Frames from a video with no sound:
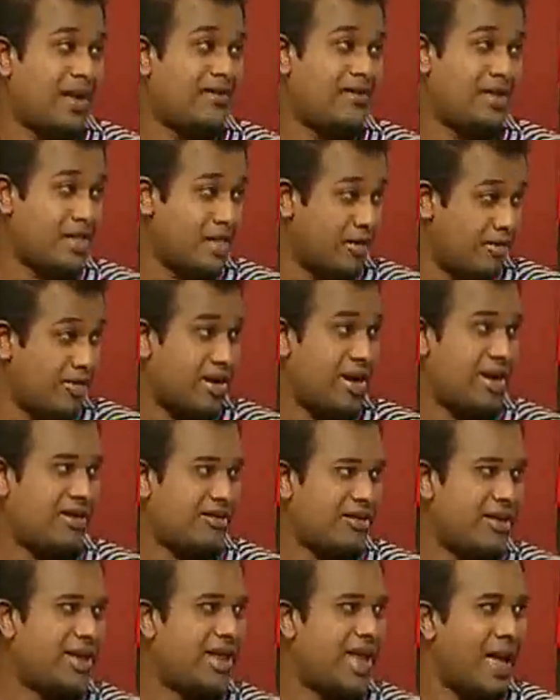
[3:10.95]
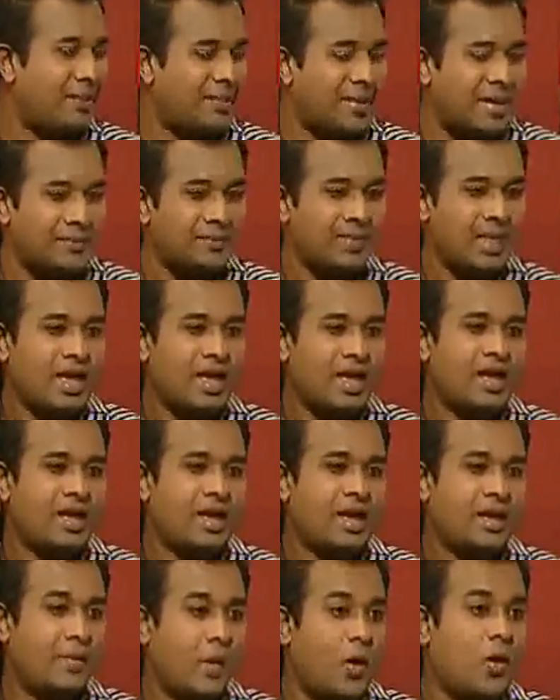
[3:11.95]
I felt really, really happy
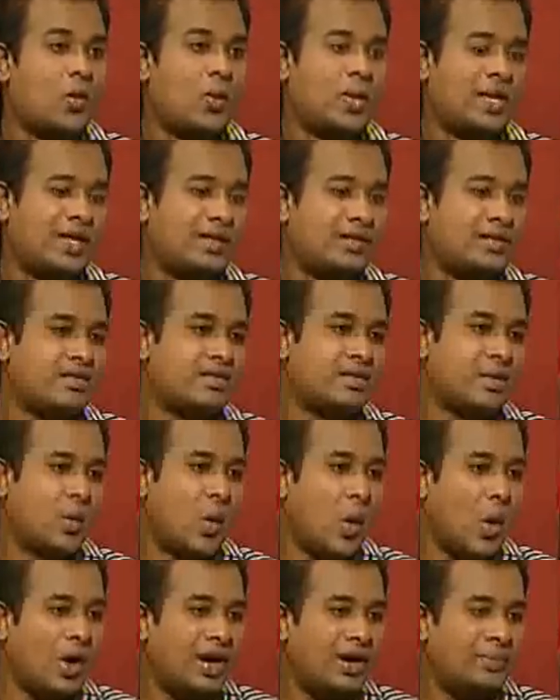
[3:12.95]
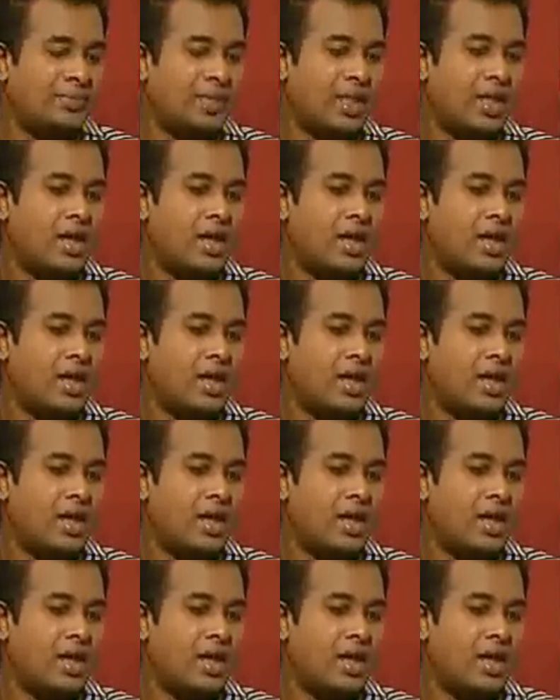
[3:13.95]
about winning this award.